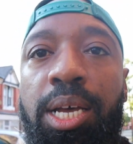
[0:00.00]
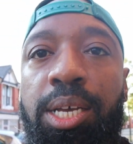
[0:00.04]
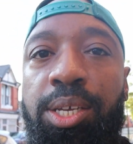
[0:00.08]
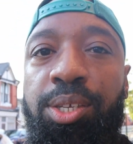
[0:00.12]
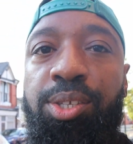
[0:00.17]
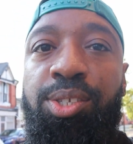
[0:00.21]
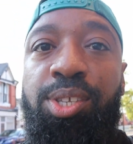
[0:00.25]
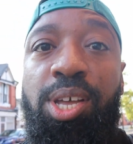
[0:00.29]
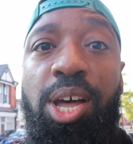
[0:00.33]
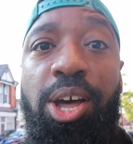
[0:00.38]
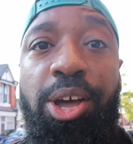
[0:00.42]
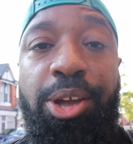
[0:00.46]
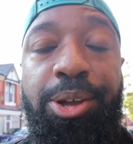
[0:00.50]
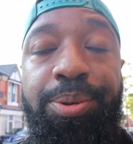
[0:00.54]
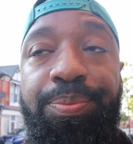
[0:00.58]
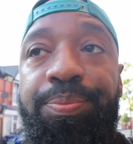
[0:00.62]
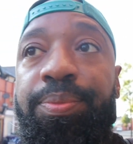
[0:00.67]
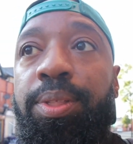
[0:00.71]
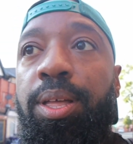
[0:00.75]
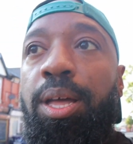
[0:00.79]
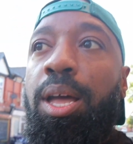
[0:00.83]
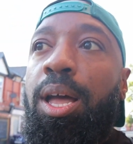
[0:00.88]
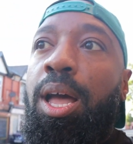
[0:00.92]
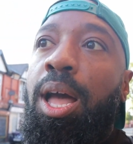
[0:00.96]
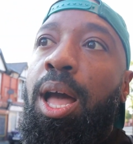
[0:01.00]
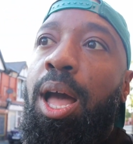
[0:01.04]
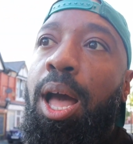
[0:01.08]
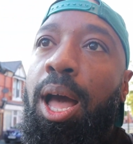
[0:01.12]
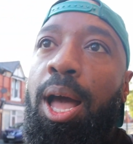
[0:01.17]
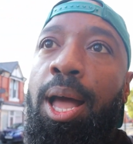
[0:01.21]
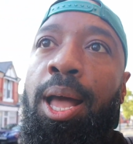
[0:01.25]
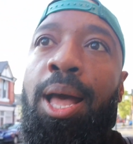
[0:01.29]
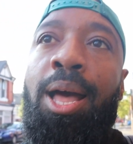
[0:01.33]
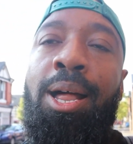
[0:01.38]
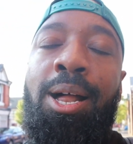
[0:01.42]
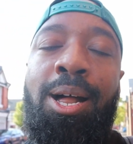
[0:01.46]
So
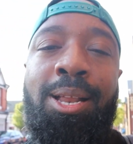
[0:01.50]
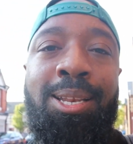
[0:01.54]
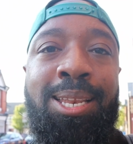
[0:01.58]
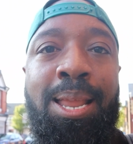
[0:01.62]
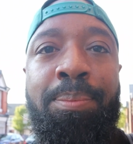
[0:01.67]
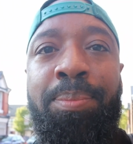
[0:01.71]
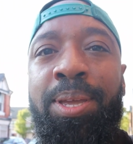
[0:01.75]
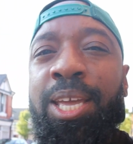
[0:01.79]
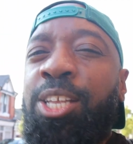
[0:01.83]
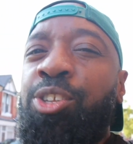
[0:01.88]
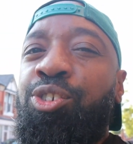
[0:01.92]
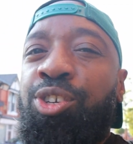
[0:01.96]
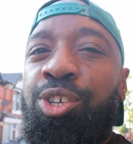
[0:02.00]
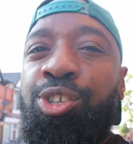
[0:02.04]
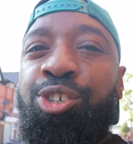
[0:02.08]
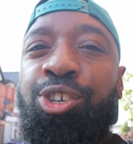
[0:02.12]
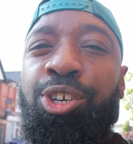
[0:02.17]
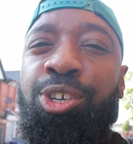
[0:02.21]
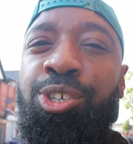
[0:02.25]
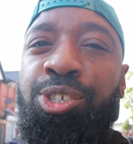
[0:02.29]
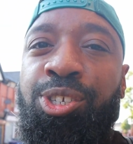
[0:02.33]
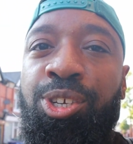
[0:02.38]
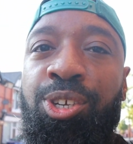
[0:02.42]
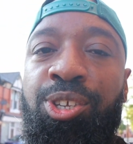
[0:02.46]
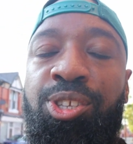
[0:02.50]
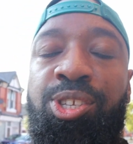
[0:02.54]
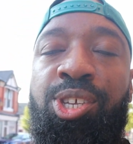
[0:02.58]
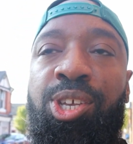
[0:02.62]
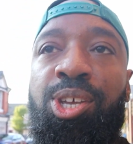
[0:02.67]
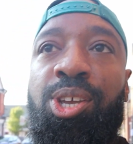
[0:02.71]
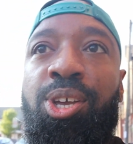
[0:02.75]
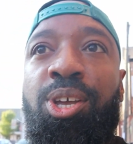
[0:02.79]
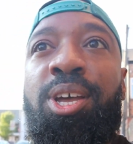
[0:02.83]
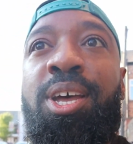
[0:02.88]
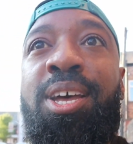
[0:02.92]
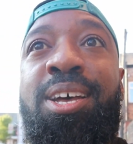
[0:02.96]
let me introduce you
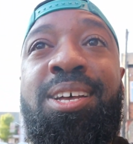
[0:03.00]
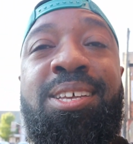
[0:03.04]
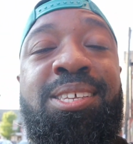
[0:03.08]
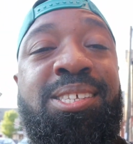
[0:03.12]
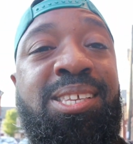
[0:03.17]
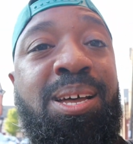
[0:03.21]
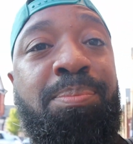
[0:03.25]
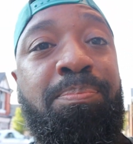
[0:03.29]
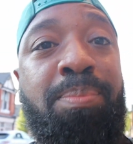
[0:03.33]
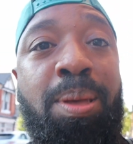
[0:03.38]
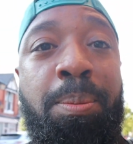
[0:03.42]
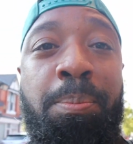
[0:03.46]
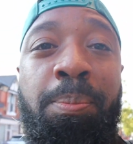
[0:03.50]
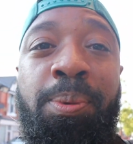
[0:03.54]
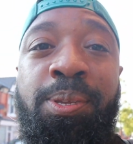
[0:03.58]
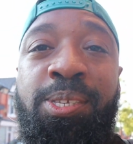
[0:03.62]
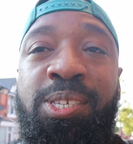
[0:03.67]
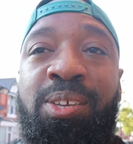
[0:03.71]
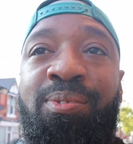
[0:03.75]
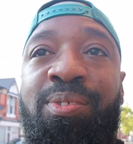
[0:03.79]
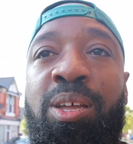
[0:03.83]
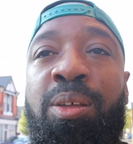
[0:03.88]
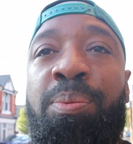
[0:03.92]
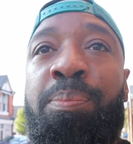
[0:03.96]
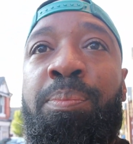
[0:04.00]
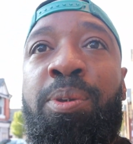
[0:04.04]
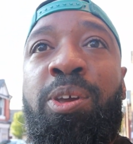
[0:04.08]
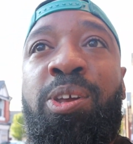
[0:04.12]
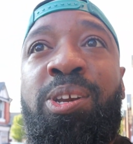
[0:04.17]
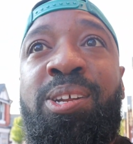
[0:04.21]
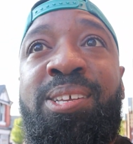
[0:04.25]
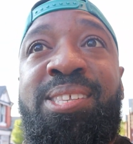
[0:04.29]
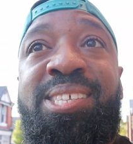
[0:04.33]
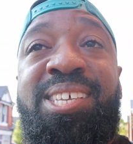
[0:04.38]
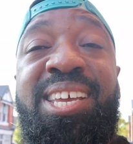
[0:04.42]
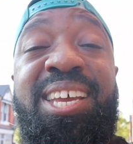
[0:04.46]
to some members of the
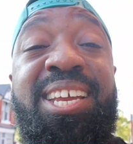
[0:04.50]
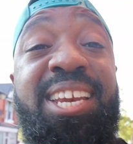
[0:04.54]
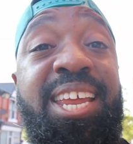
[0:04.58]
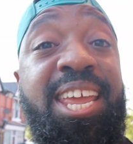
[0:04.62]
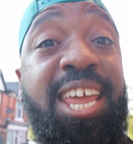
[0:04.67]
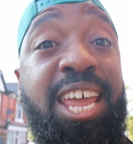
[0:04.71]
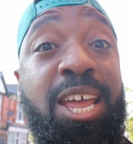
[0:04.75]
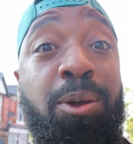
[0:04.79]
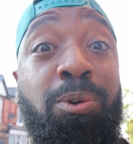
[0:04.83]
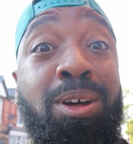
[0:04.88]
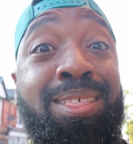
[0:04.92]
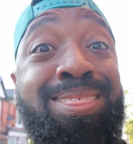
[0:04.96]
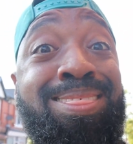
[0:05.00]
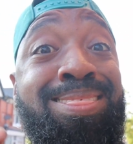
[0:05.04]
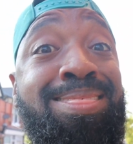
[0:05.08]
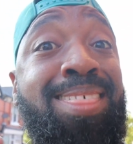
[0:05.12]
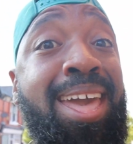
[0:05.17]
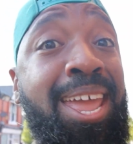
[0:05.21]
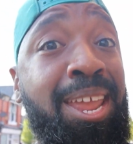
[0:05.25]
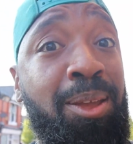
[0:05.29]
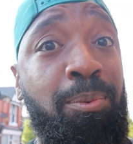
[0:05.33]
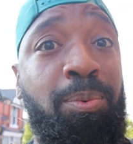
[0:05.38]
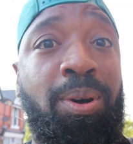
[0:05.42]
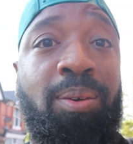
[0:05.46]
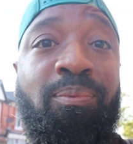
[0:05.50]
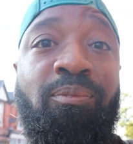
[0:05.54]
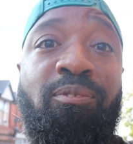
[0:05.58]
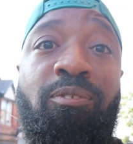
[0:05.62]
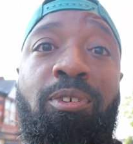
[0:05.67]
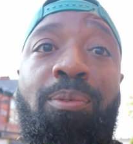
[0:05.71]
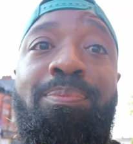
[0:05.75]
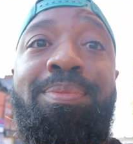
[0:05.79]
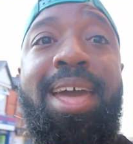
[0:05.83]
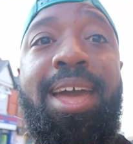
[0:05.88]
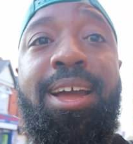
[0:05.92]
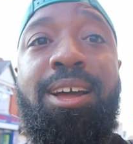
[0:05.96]
community and hear what they want
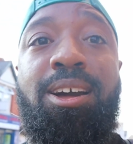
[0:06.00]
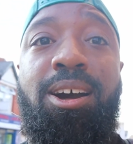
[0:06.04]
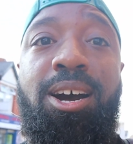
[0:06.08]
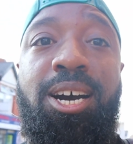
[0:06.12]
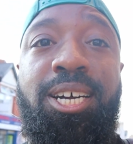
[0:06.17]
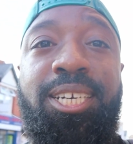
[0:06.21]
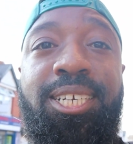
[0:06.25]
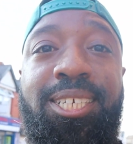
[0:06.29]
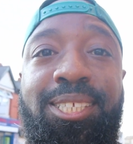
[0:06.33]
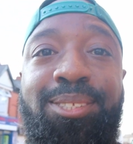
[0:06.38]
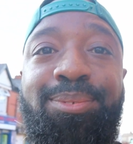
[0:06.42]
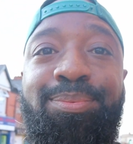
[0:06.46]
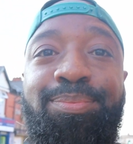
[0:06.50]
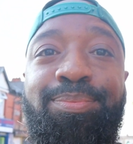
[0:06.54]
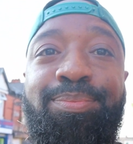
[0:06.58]
from their garden.